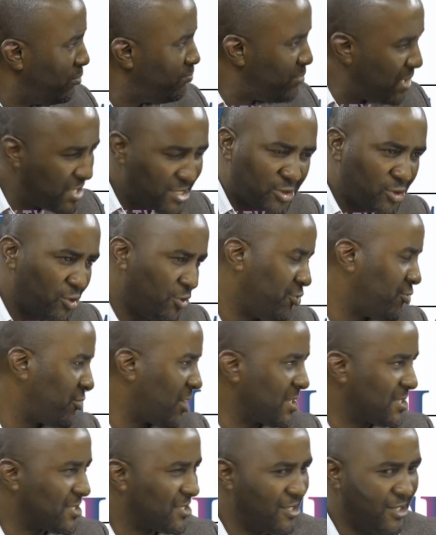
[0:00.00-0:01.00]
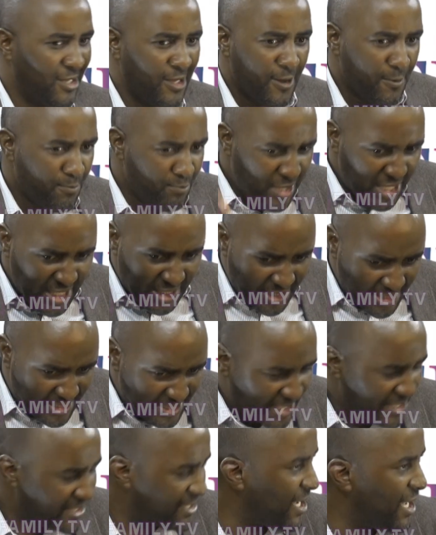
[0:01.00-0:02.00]
based on trust, be it
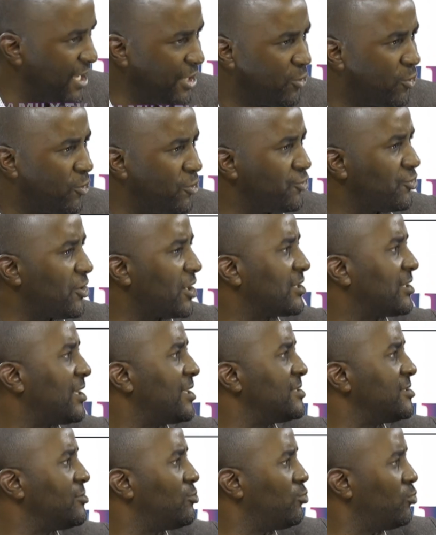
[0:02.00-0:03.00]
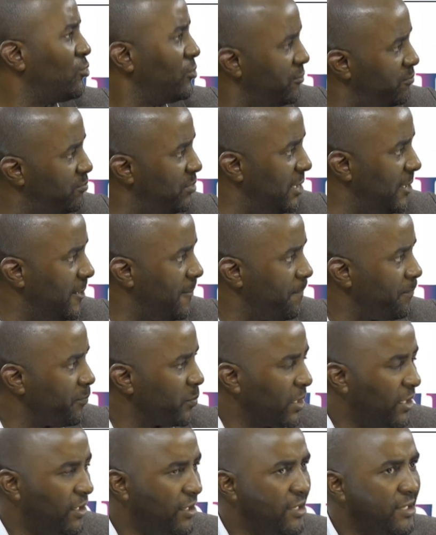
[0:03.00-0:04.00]
it's a signed contract as it would be
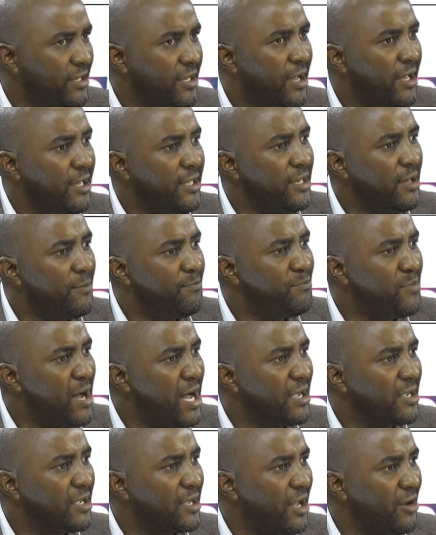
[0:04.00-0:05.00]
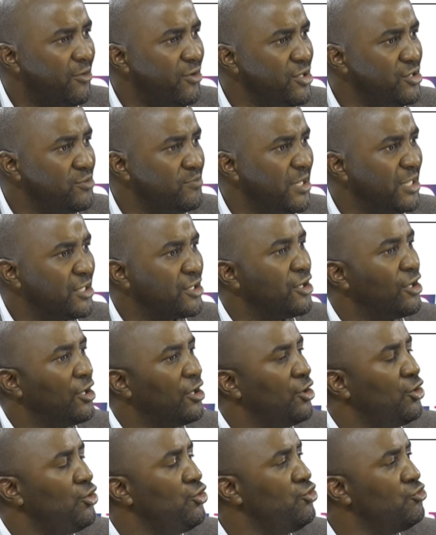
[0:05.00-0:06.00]
in a bank arrangement,
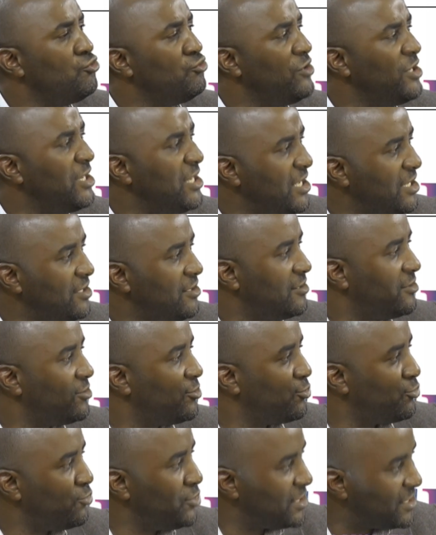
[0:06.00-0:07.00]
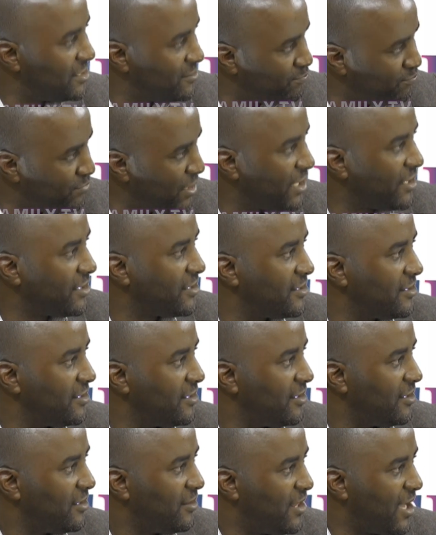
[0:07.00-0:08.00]
you need to respect
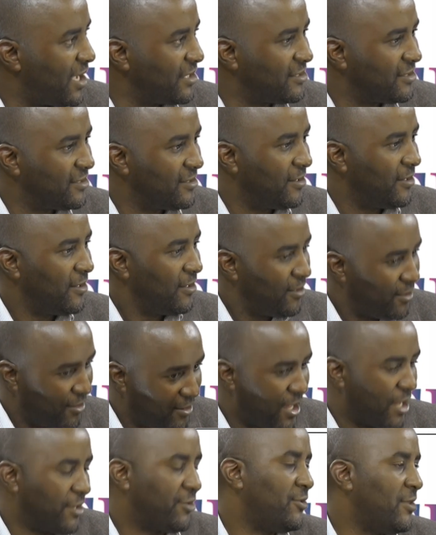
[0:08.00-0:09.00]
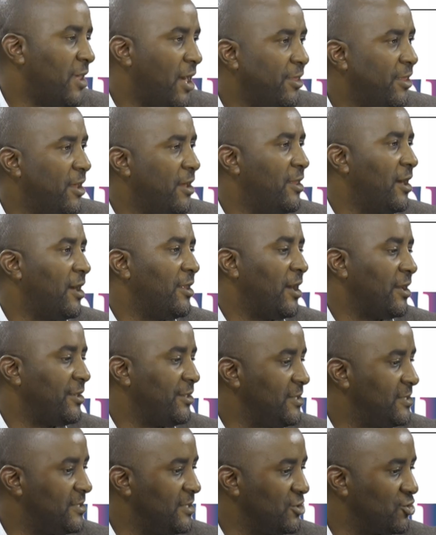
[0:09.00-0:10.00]

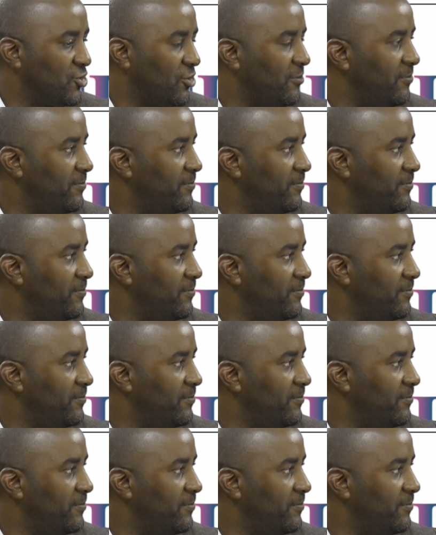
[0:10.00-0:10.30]
that decision.